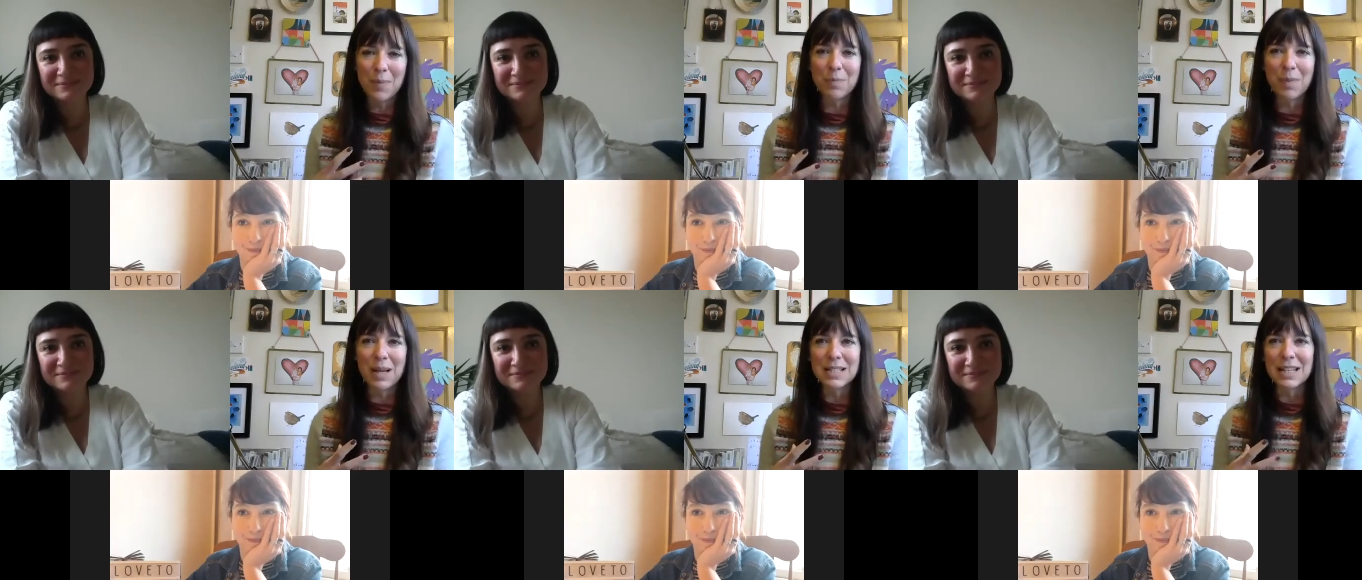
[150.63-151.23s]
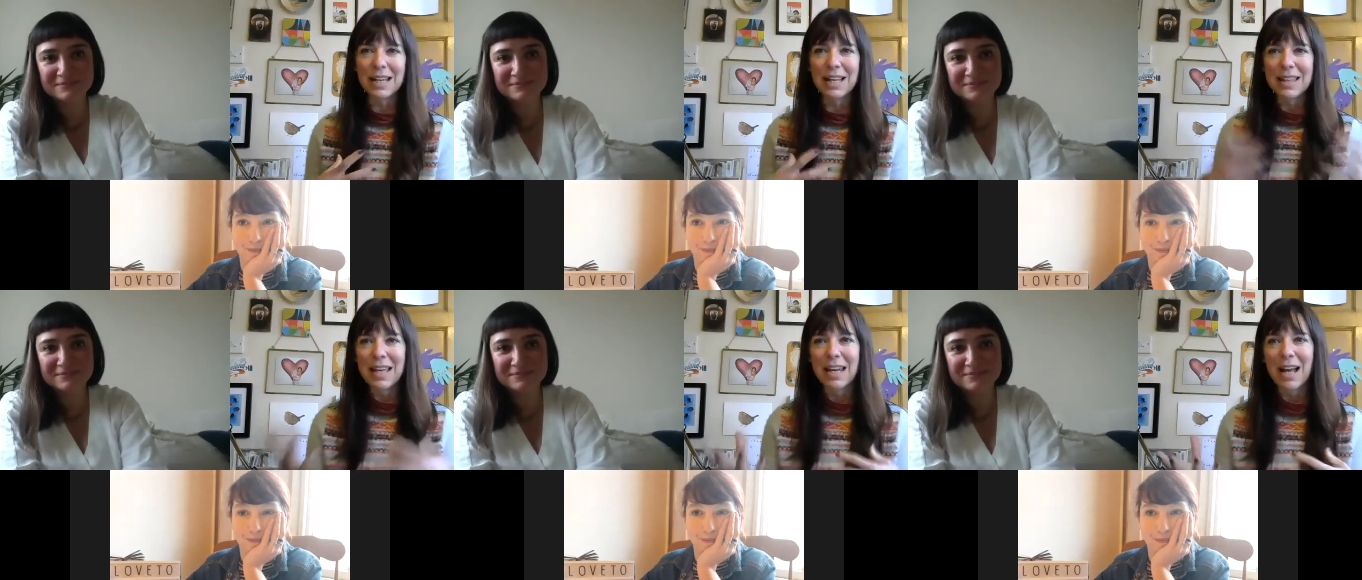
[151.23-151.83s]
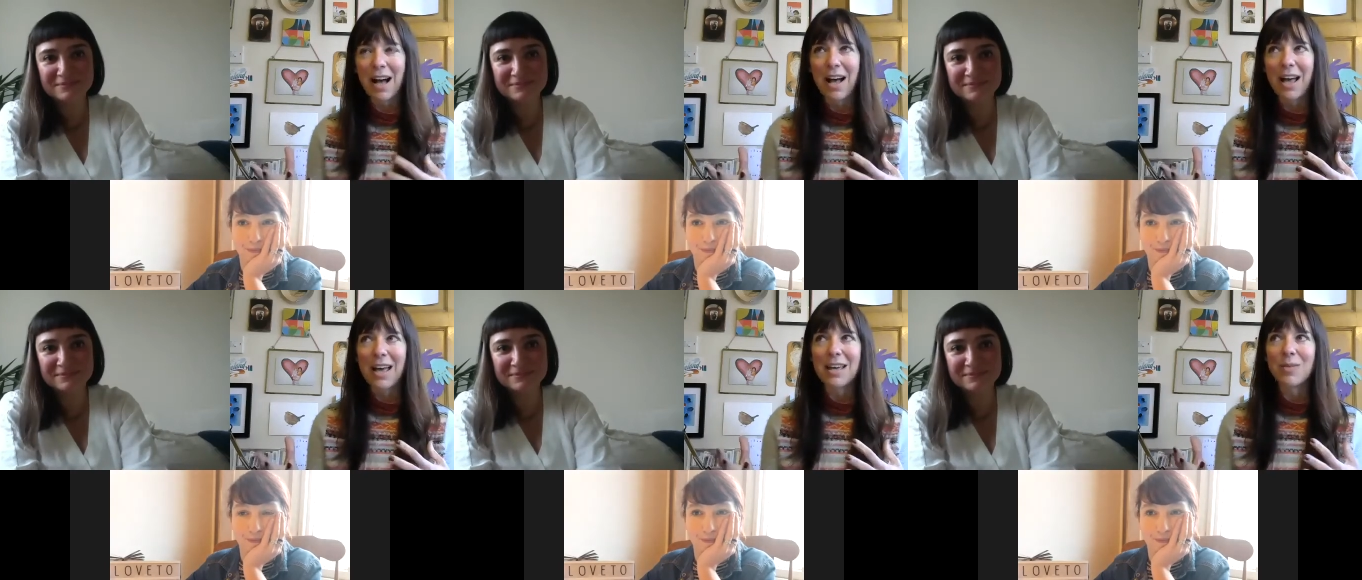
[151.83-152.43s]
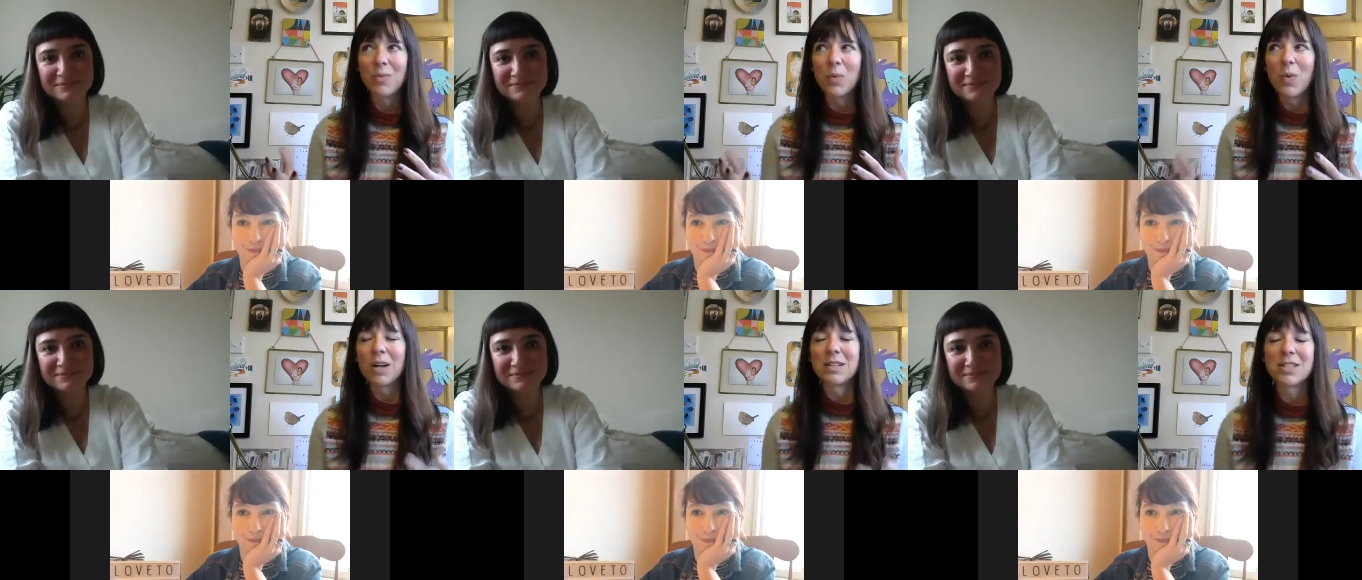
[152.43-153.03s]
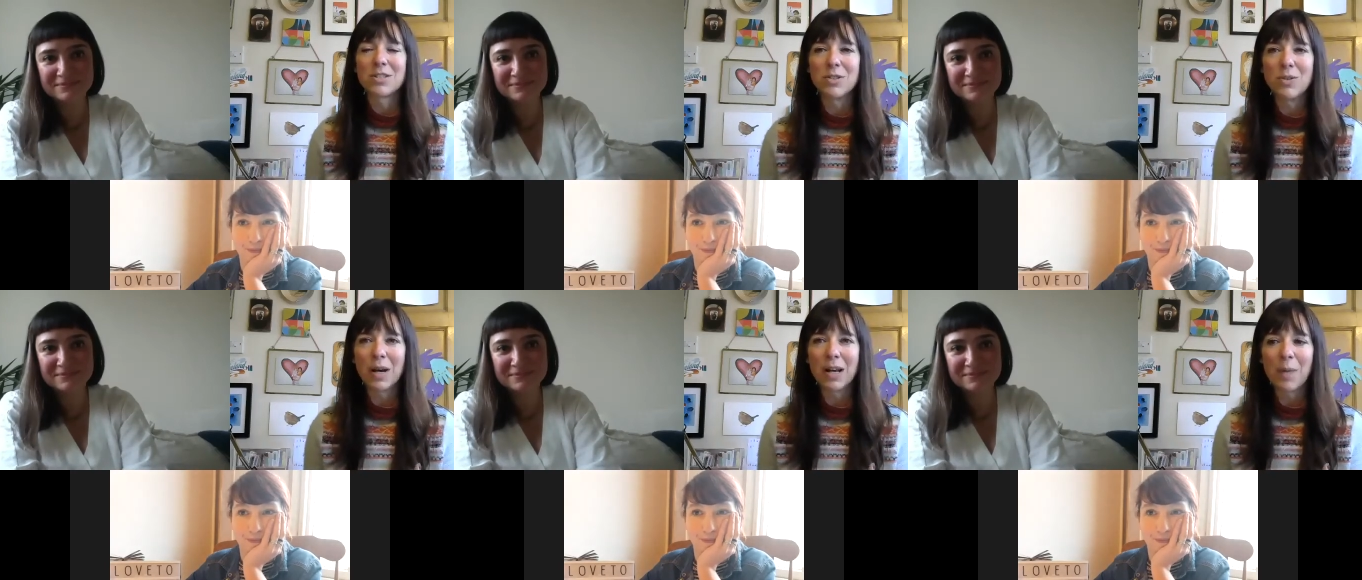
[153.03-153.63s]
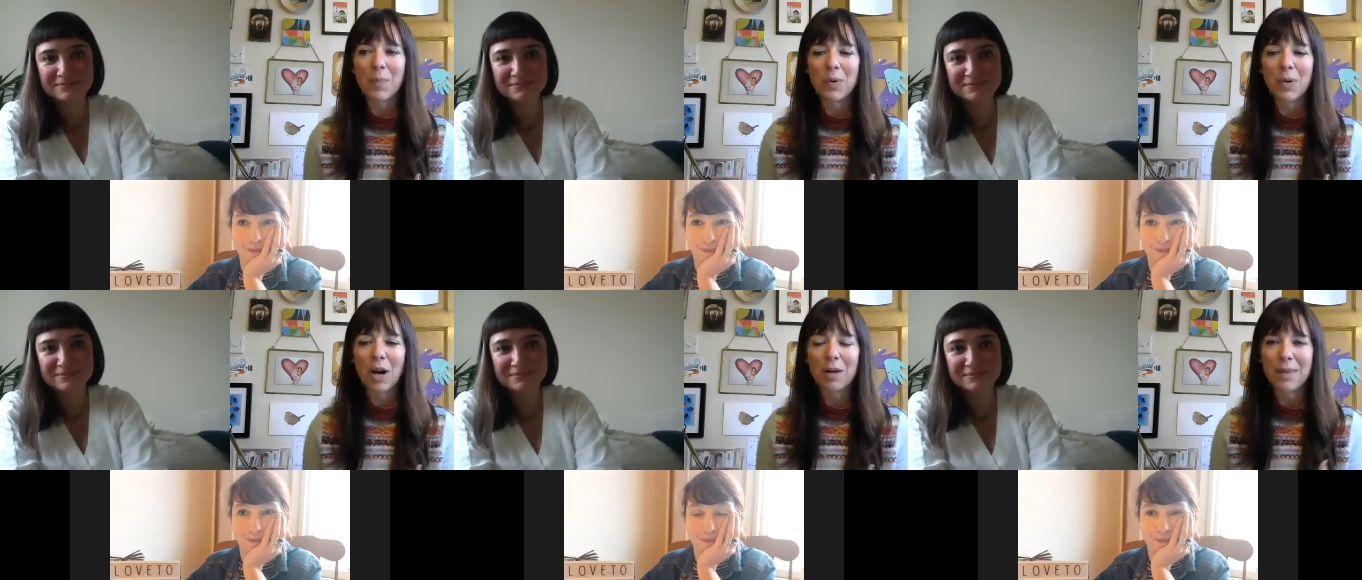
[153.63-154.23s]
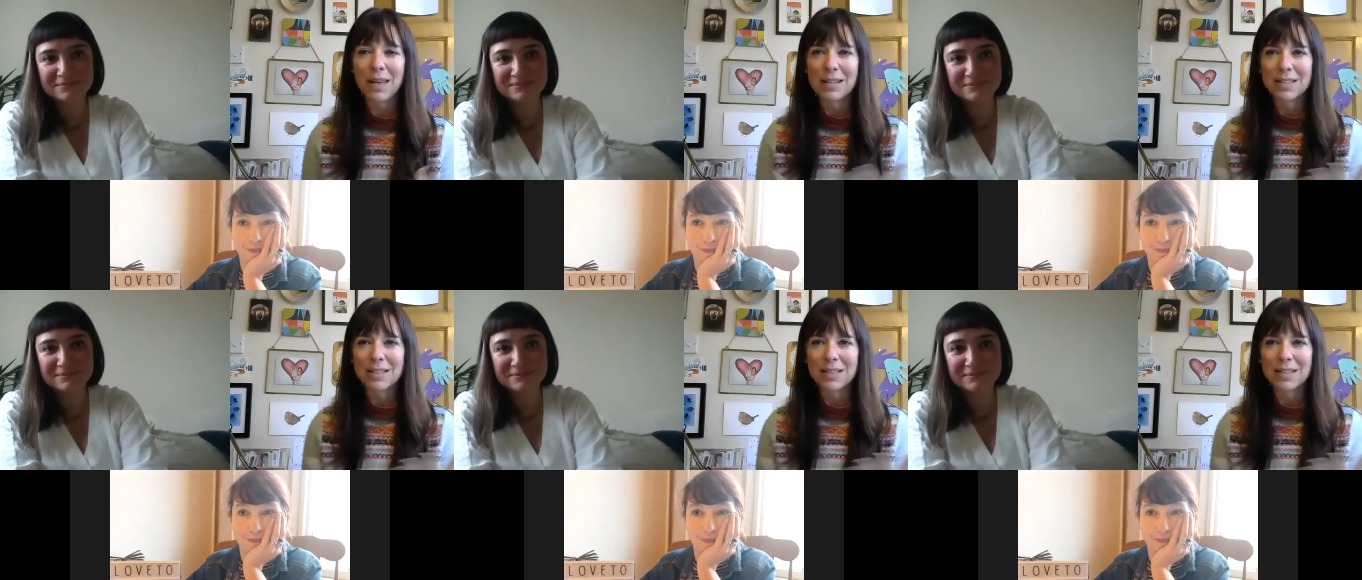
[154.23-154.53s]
Speaker 1: bookbinding, and then I will walk us through a couple art making